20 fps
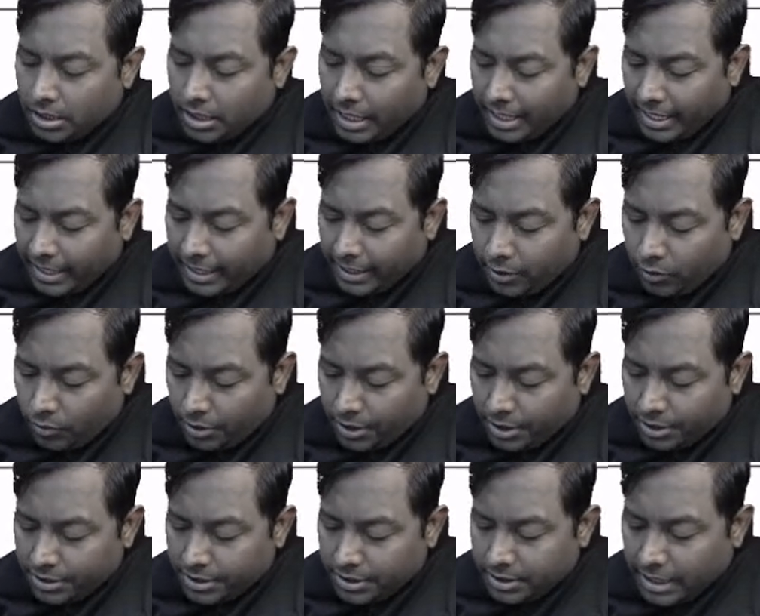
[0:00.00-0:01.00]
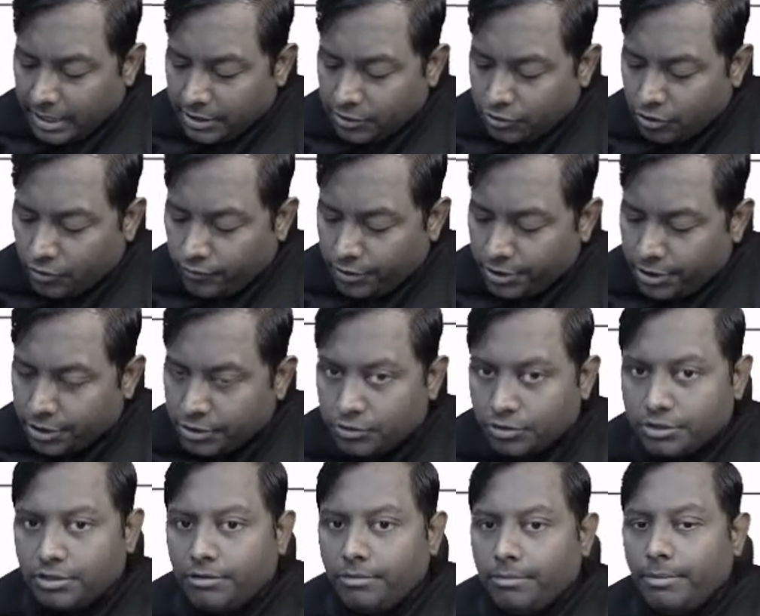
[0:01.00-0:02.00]
Arachidonic acid. The answer for this
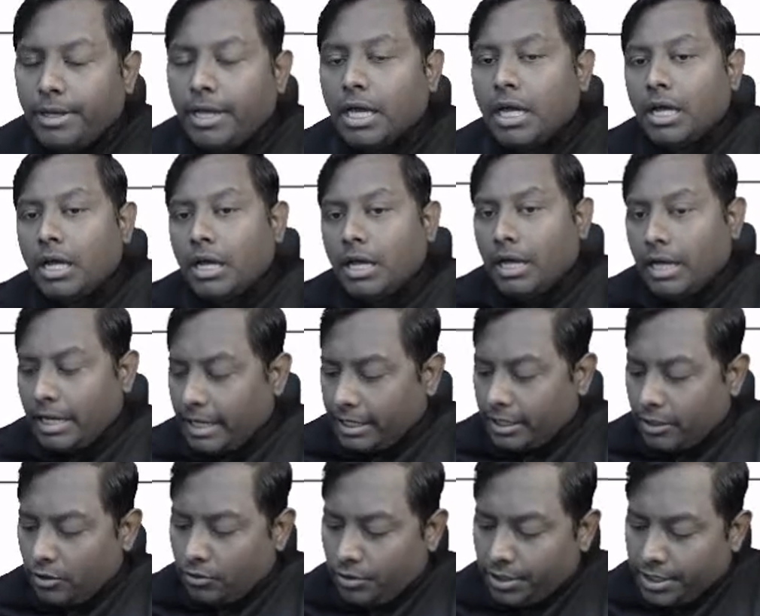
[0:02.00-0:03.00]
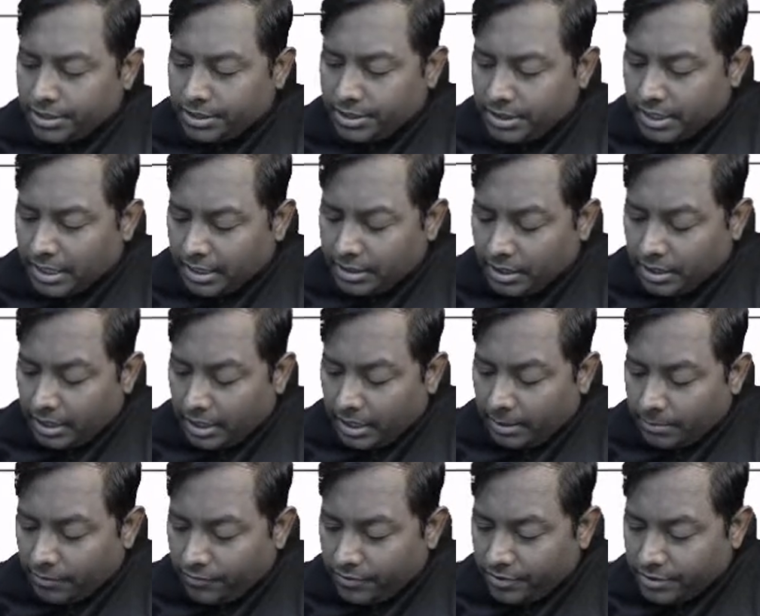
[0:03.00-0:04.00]
question will be arachidonic acid, and the
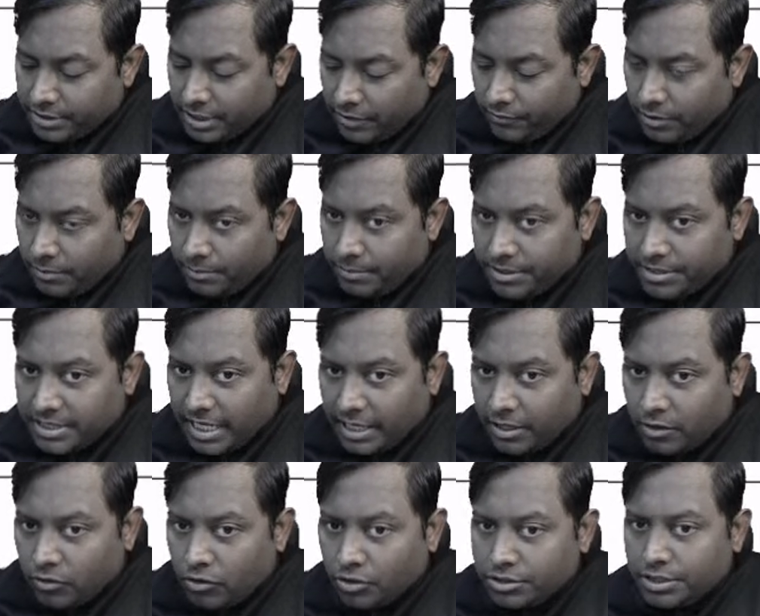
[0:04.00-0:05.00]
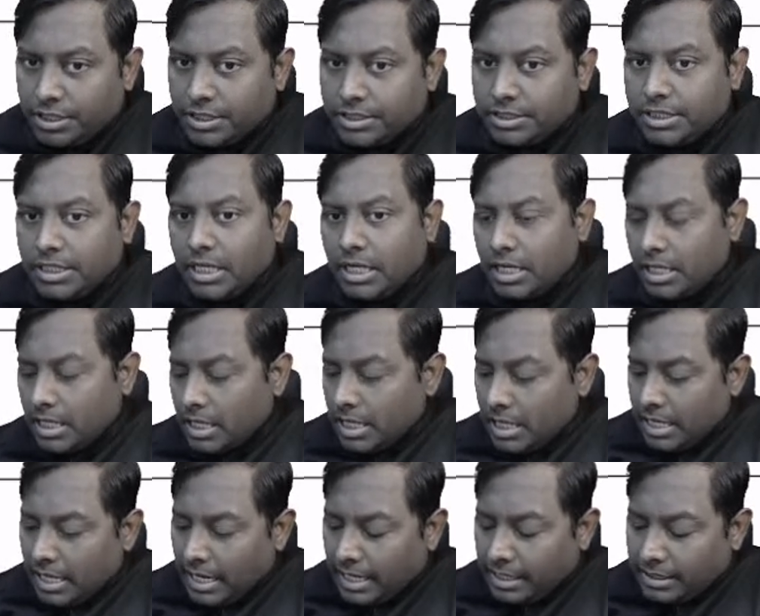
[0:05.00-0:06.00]
name of enzyme will be cyclooxygenase here,
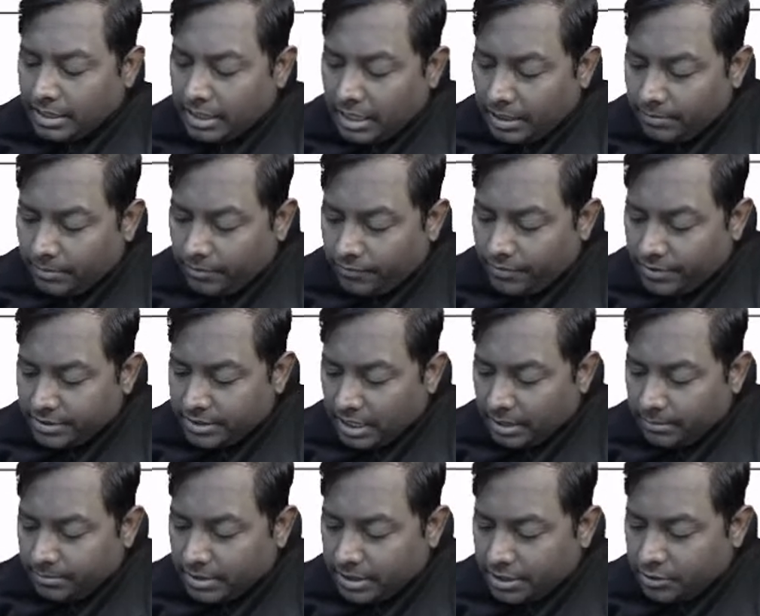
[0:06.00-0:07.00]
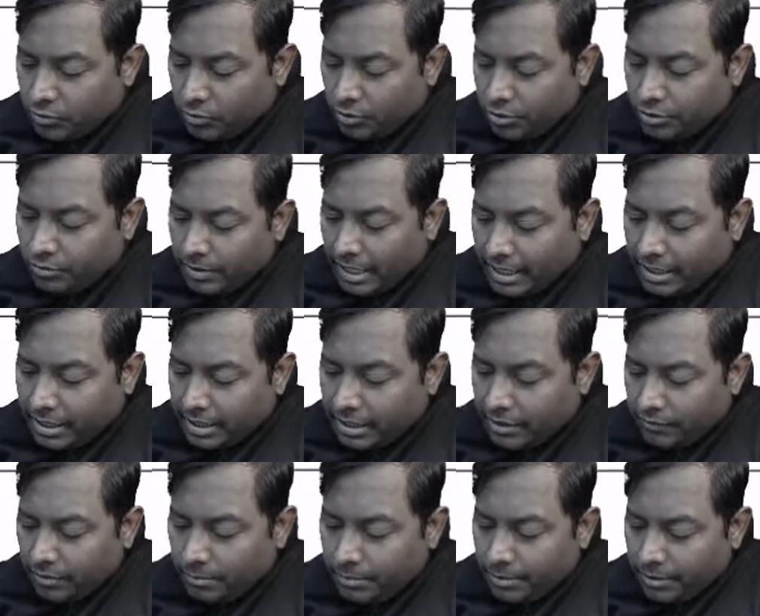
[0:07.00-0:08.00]
and the name of enzyme that is going to act
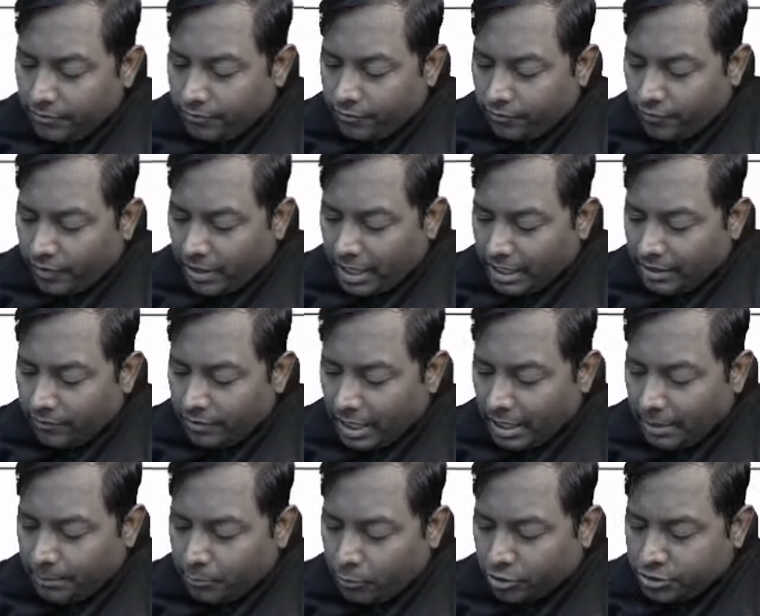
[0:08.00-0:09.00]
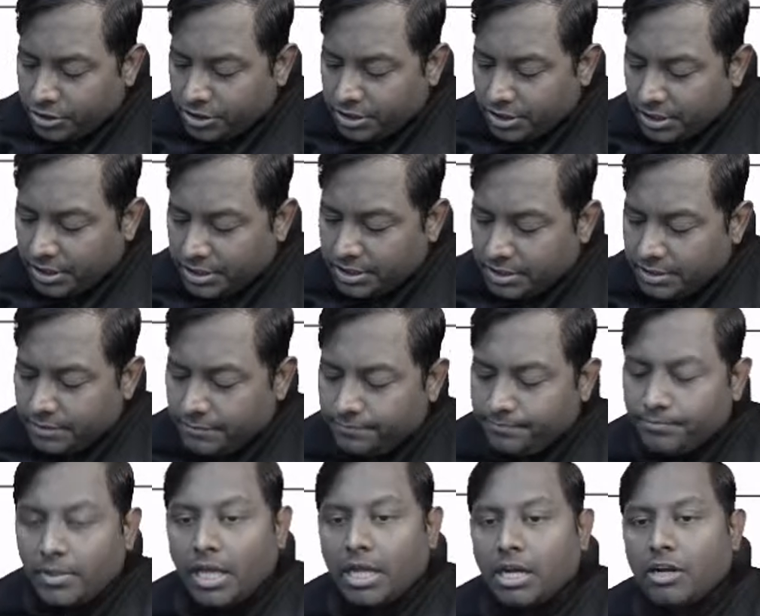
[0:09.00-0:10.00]
here will be 5-lipoxygenase.
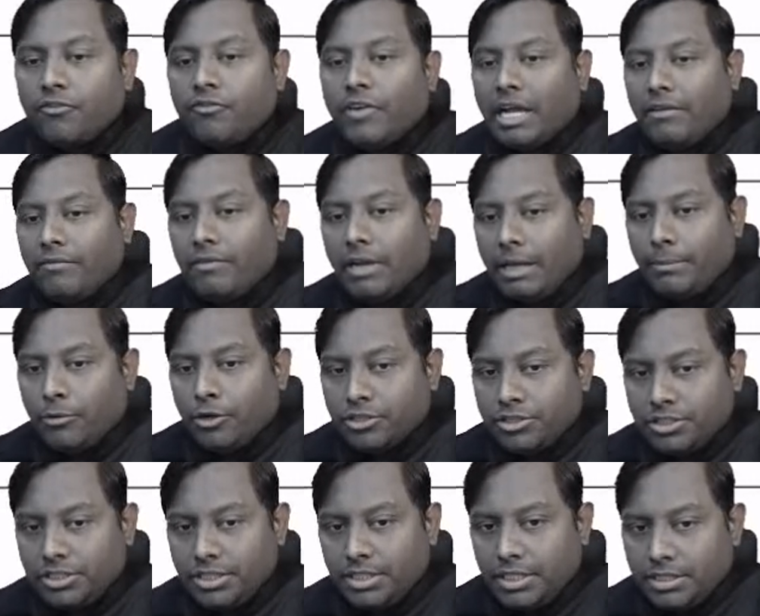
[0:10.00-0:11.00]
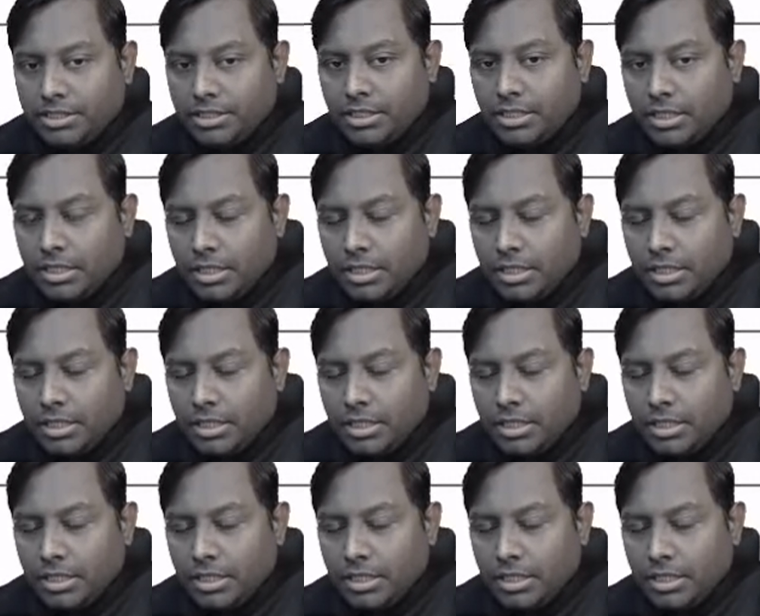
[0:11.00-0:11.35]
5-lipoxygenase.